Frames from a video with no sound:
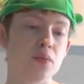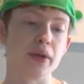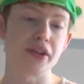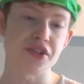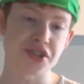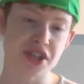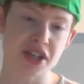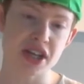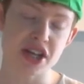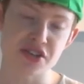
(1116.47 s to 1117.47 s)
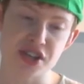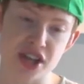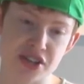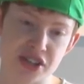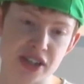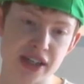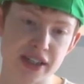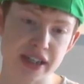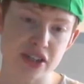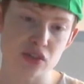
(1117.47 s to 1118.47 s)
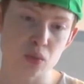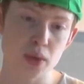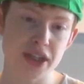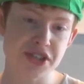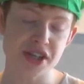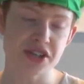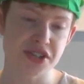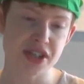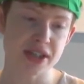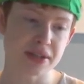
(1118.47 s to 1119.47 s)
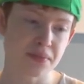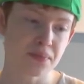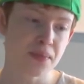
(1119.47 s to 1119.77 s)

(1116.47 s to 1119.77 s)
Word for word: we can see it says clearly twenty sixteen.